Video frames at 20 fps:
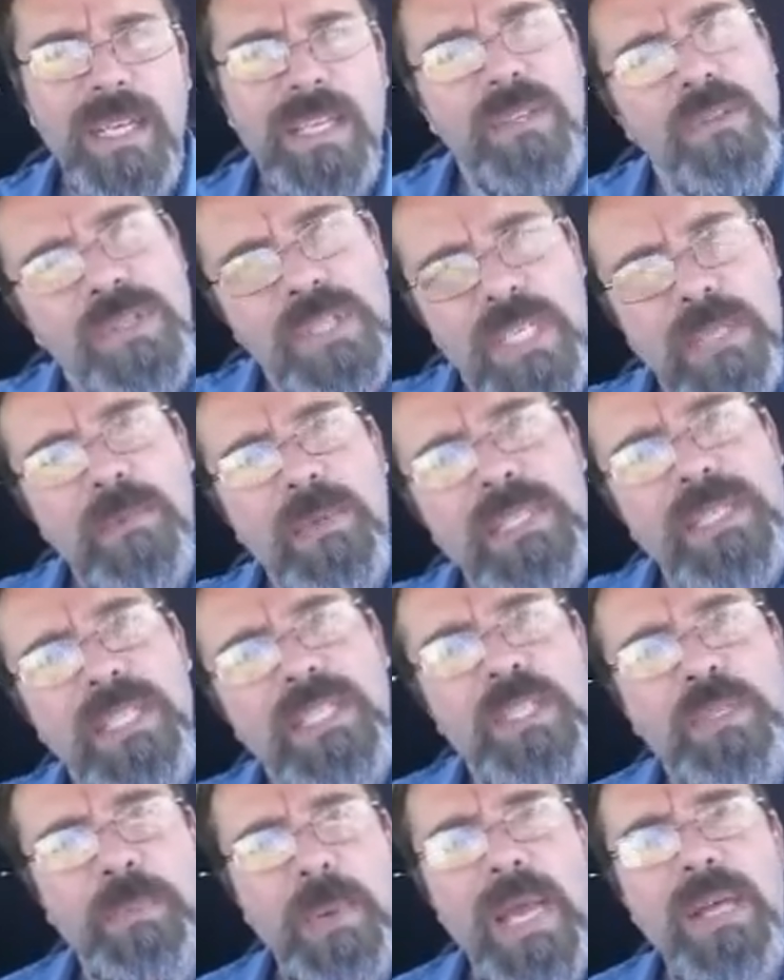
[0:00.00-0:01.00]
Eusebius
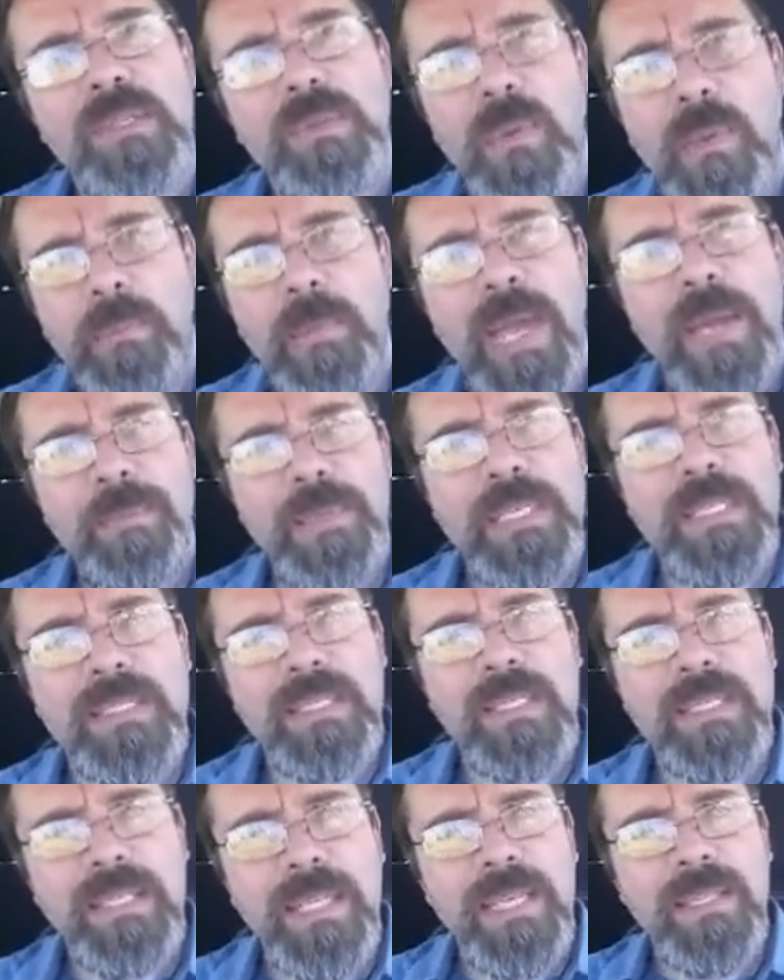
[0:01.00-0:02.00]
expounds on what
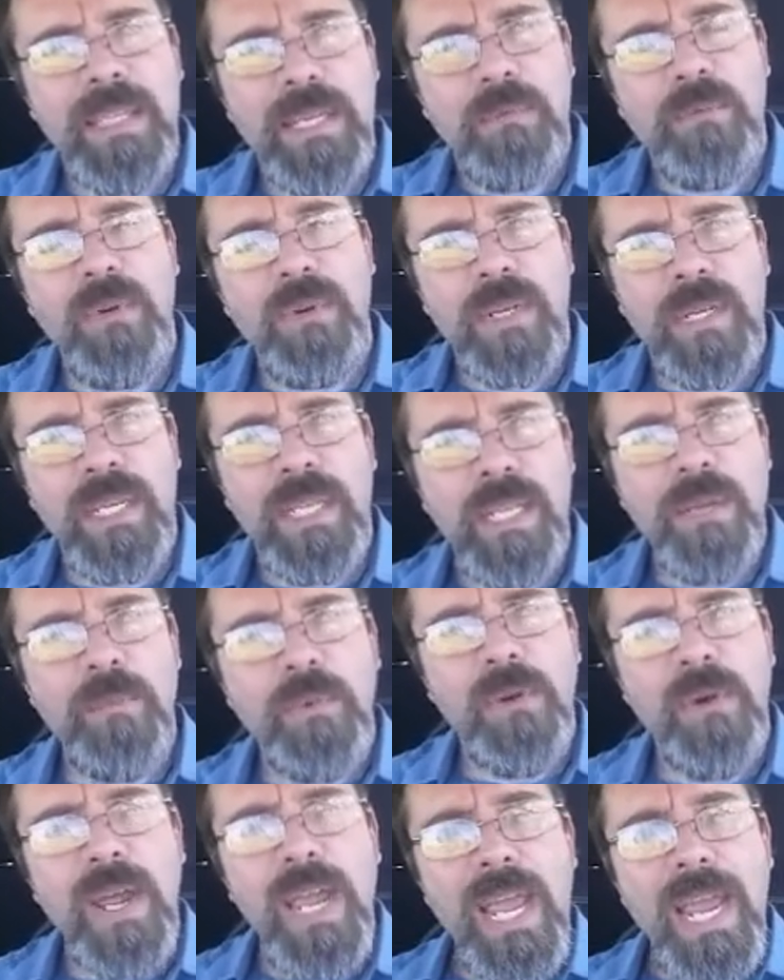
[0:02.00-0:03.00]
Papias is saying, that he wrote it in
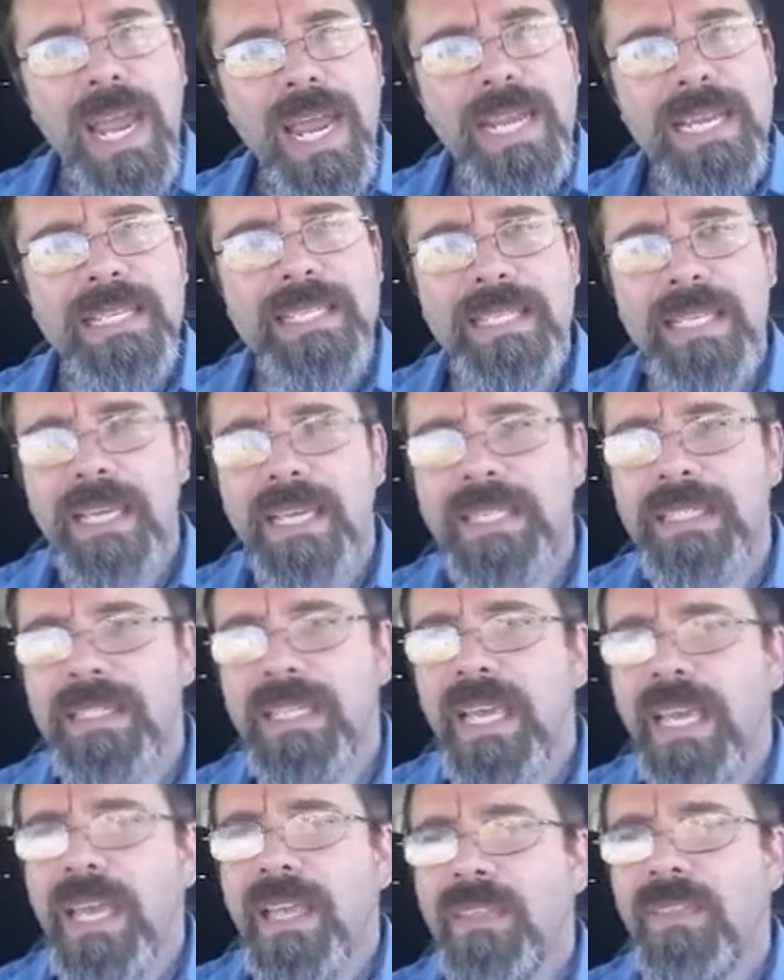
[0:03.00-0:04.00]
Hebrew, and he
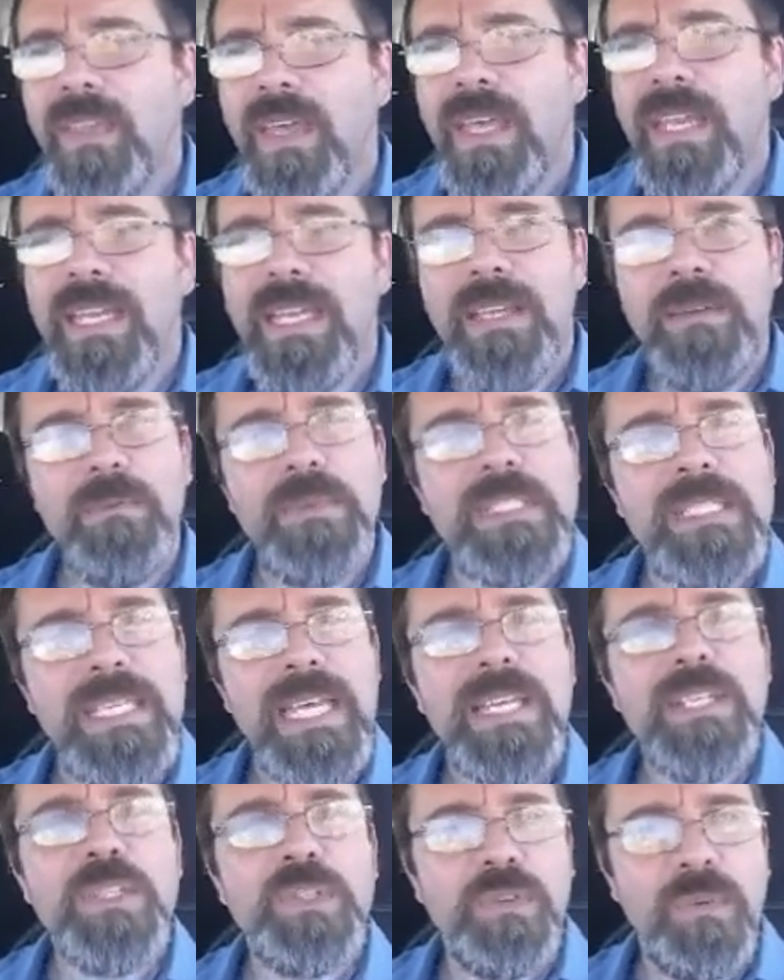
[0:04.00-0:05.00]
says that it was
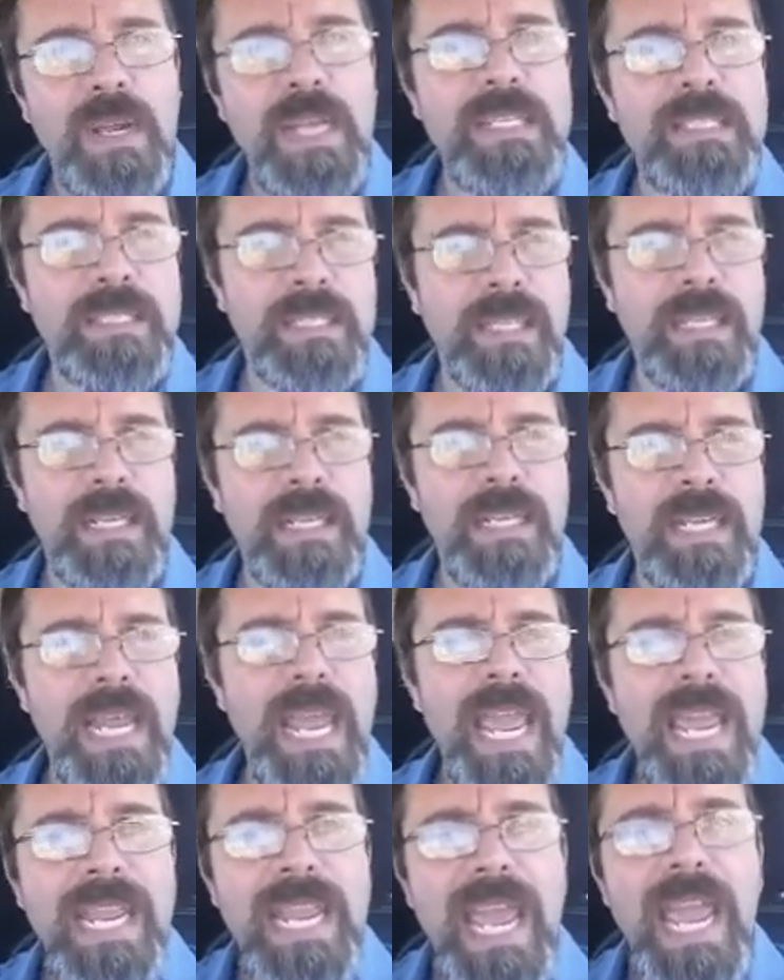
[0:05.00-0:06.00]
then translated,
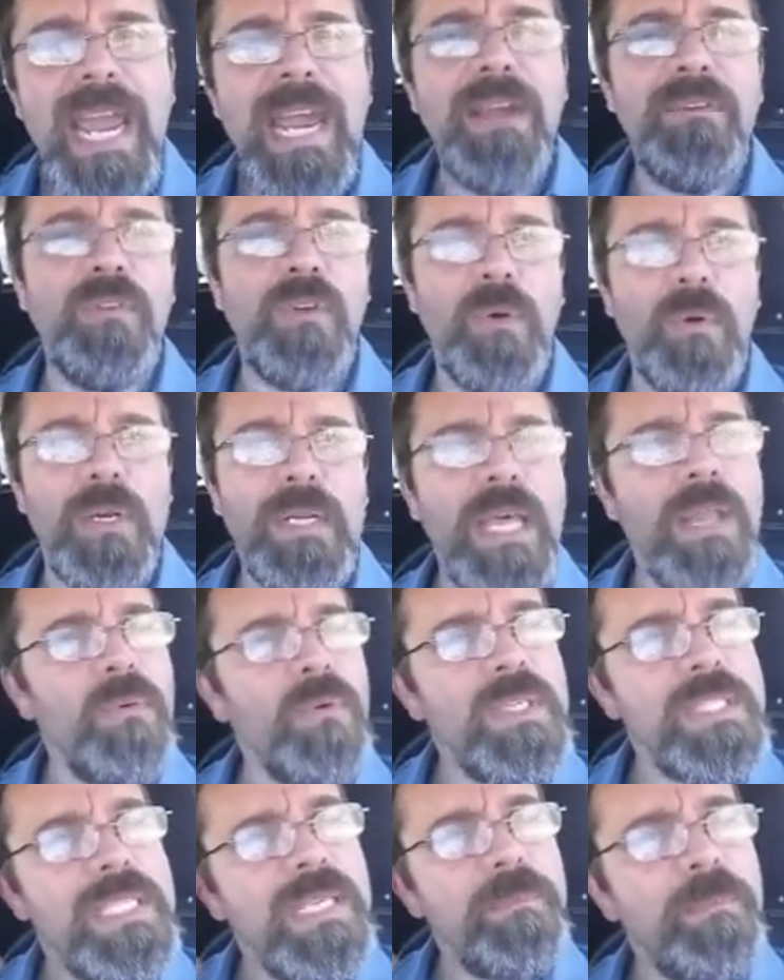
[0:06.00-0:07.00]
and everyone, in other
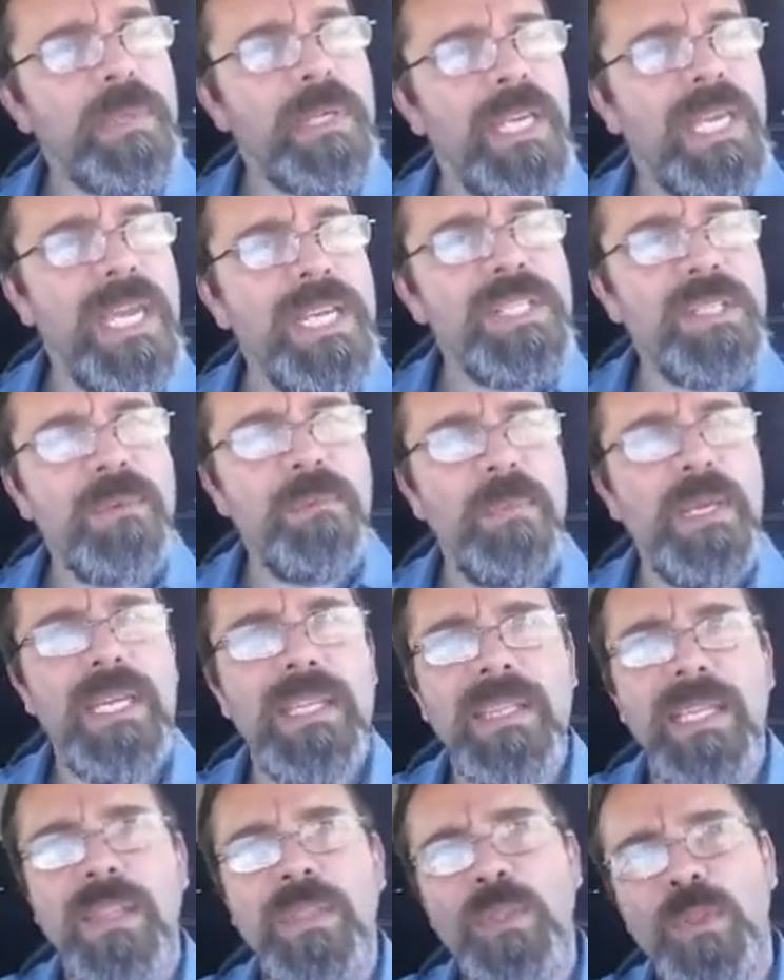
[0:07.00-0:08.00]
words, the implication
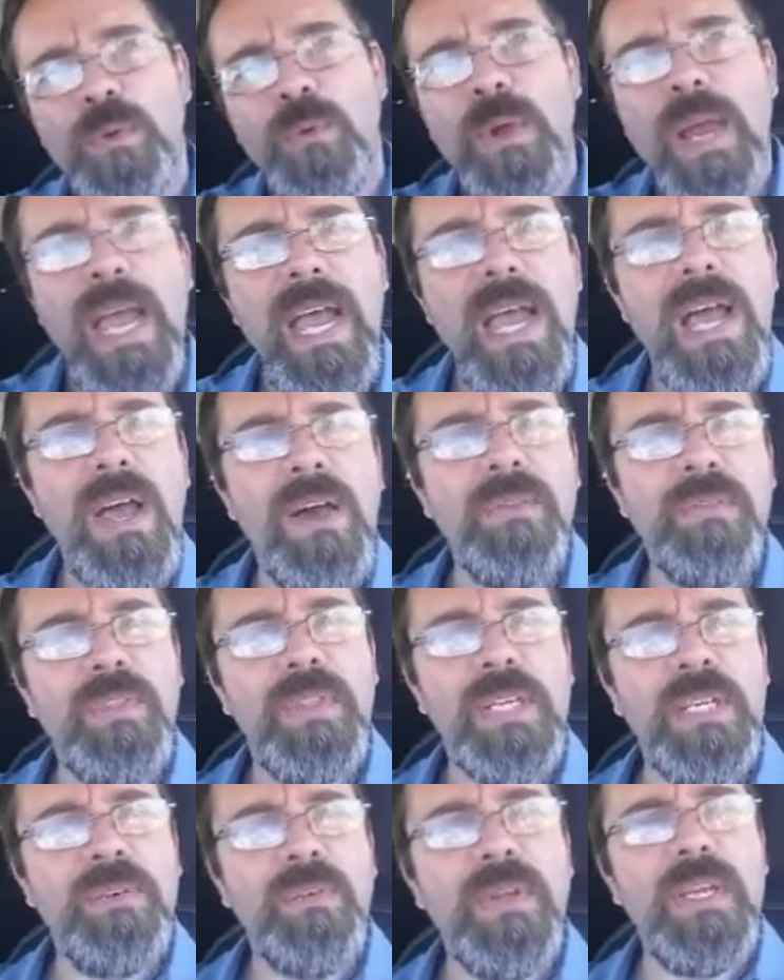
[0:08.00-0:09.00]
being that throughout
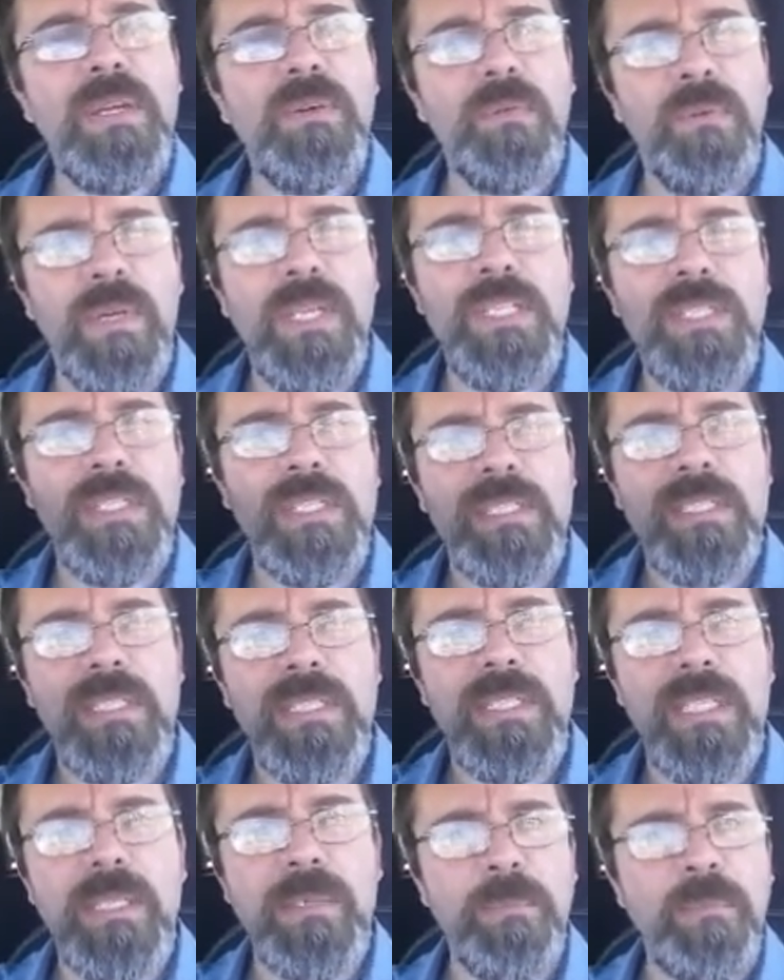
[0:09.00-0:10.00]
the Greek regions,
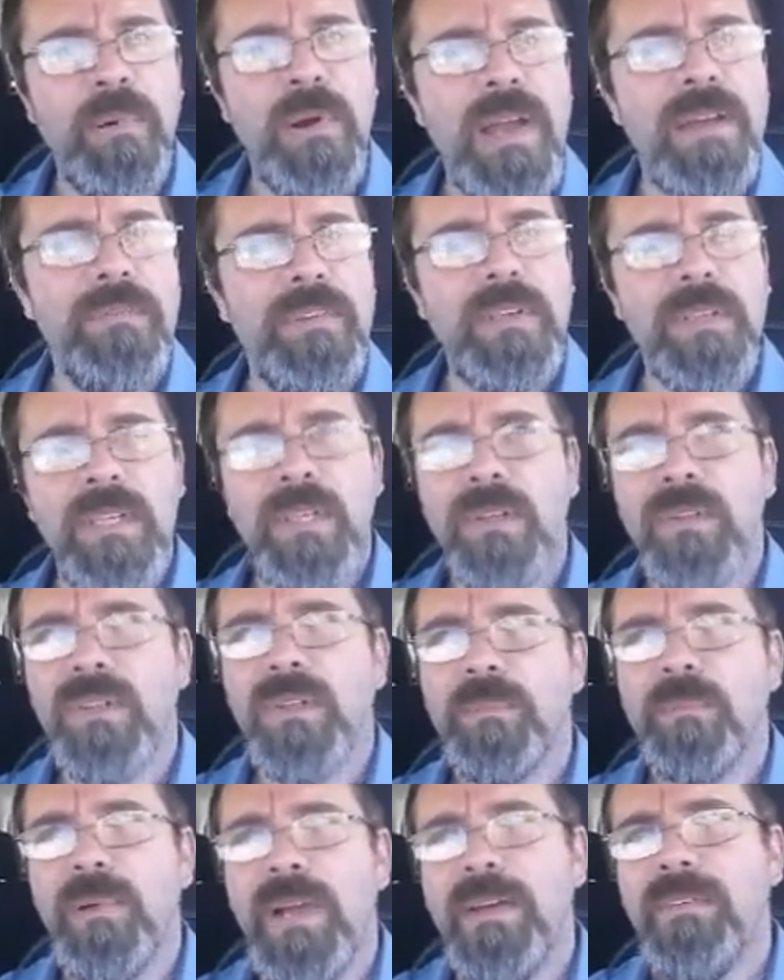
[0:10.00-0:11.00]
the
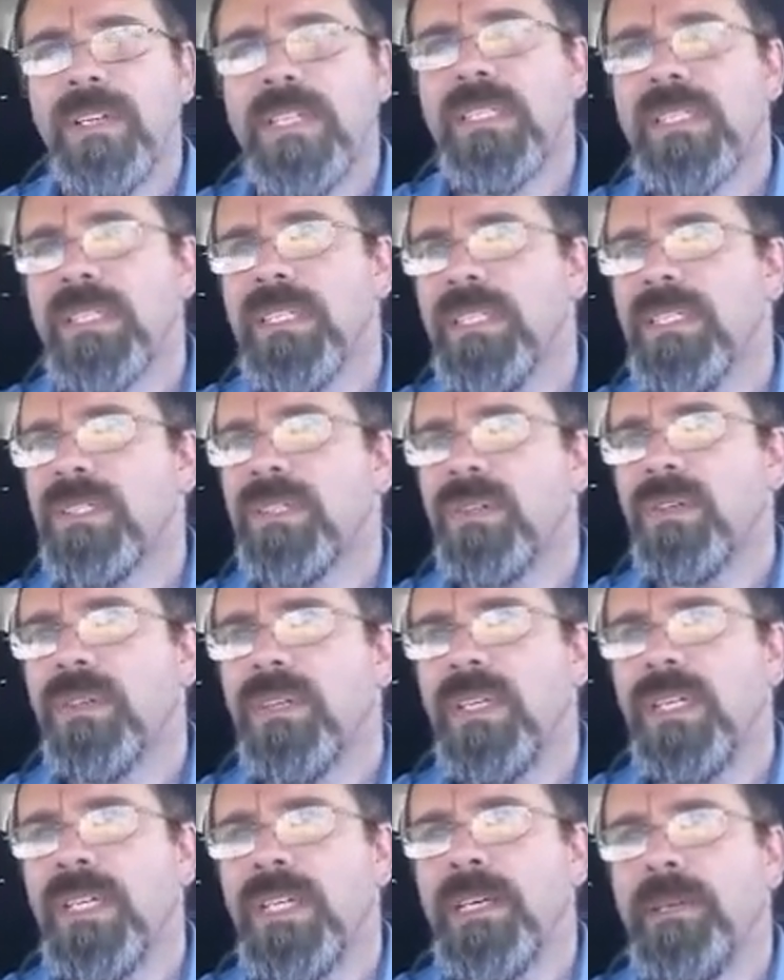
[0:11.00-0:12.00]
provinces or
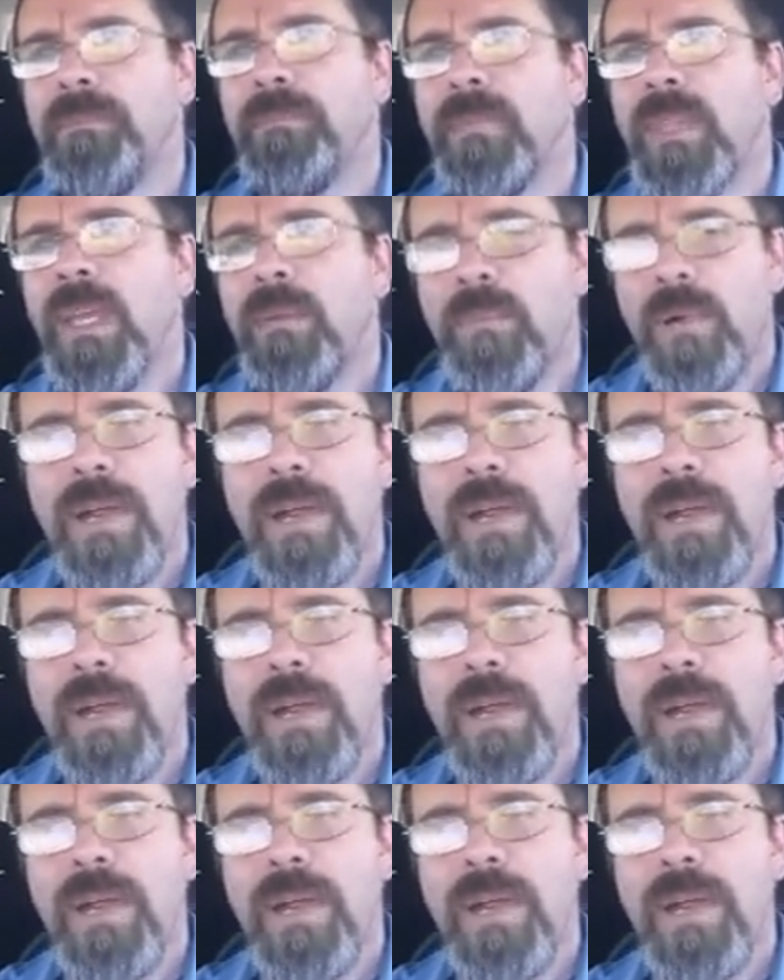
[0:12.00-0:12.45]
the